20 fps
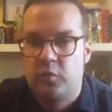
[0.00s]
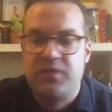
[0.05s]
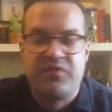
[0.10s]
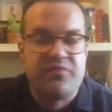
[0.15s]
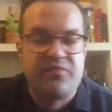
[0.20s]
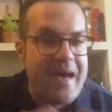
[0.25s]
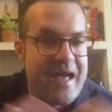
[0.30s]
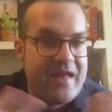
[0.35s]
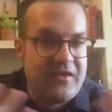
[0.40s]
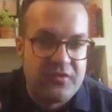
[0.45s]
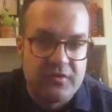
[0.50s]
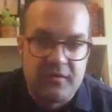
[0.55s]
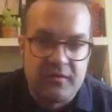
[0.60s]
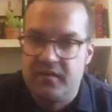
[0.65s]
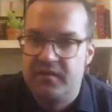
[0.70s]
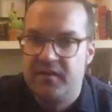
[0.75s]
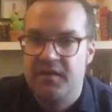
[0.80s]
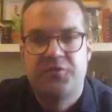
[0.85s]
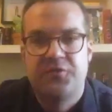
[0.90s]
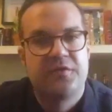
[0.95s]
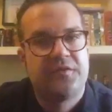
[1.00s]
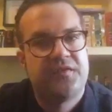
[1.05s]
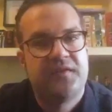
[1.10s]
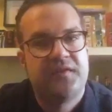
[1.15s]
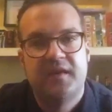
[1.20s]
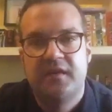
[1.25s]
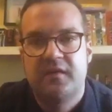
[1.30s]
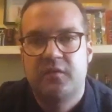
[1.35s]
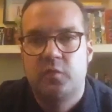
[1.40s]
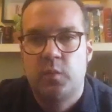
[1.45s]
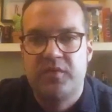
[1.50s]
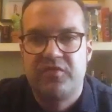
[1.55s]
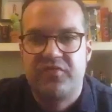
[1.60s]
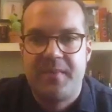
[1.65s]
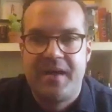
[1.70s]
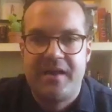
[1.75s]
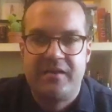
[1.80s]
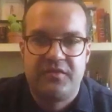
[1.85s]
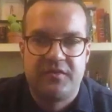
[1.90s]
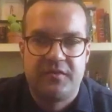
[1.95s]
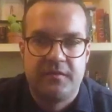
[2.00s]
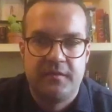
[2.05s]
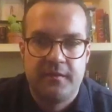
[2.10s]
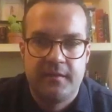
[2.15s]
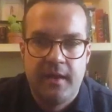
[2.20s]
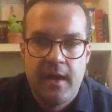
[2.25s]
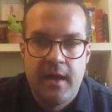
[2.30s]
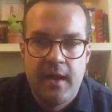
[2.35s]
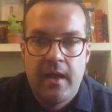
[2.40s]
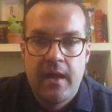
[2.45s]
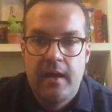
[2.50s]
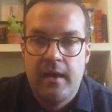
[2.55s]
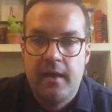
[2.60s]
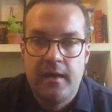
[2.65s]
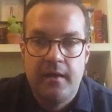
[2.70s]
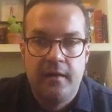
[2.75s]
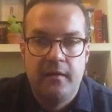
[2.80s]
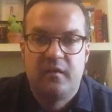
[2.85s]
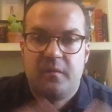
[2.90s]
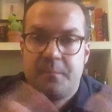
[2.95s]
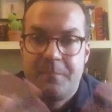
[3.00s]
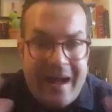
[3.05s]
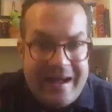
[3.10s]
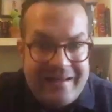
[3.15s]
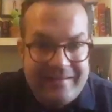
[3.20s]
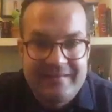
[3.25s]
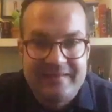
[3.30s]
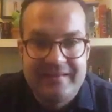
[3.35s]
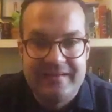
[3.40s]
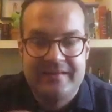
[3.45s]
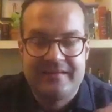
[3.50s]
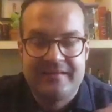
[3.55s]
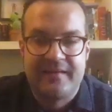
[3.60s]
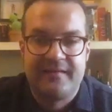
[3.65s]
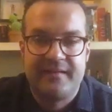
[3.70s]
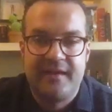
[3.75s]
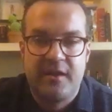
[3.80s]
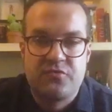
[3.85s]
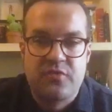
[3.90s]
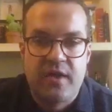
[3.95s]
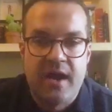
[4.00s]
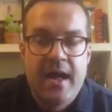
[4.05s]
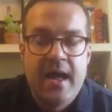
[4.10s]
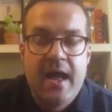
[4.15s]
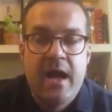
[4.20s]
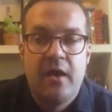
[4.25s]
We've mentioned citruses, we've mentioned uh, spices, et cetera.